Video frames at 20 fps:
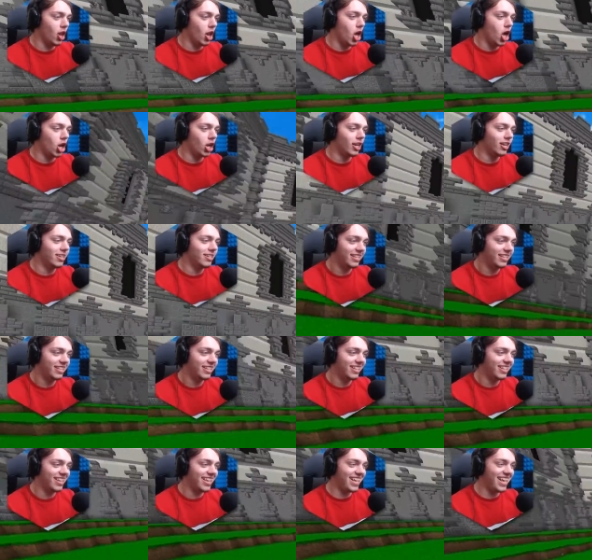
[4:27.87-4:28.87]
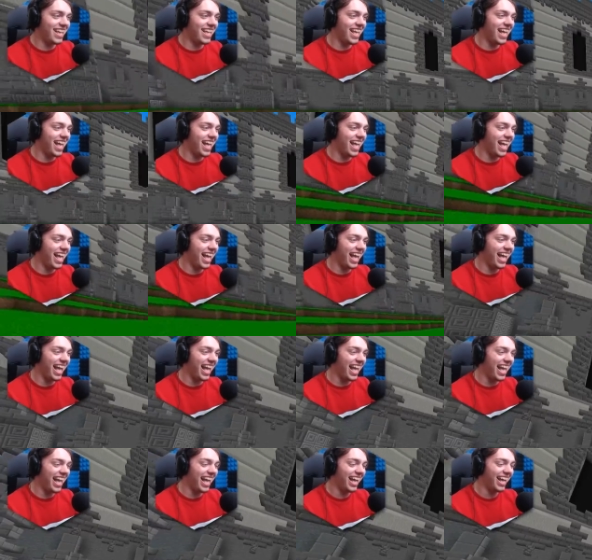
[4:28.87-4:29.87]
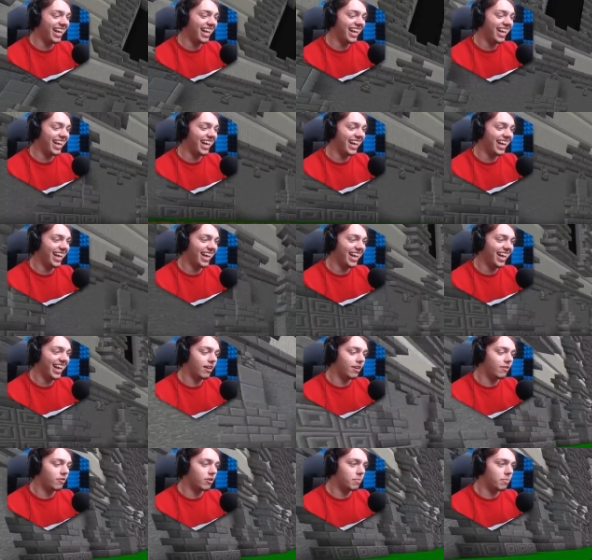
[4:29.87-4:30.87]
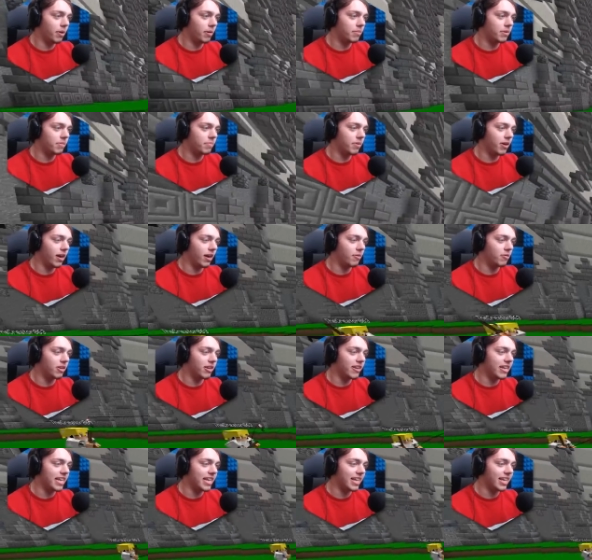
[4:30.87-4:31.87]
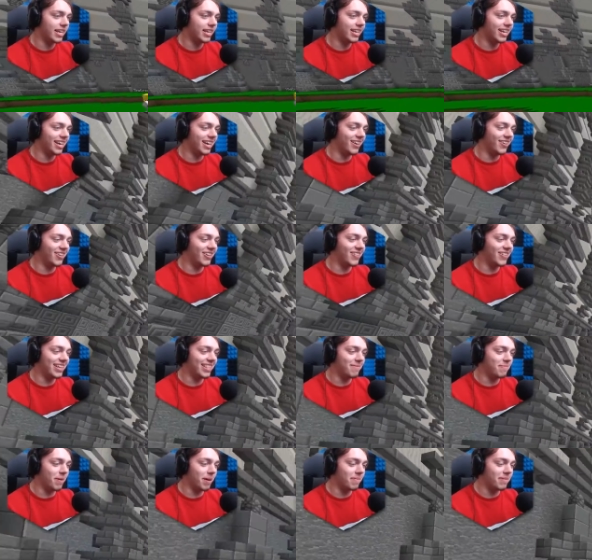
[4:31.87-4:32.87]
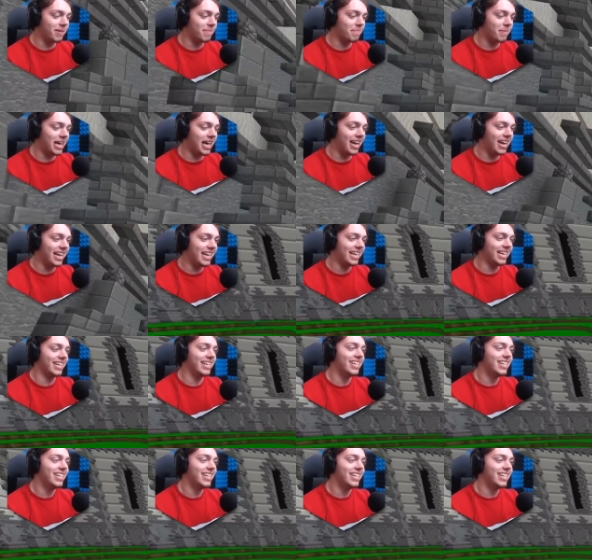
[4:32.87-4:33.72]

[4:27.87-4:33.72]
Lol. Oh, oh geez. Oh, come on. The skills, the skills. I want a pumpkin pie. I want to eat it. I want to eat the pumpkin pie.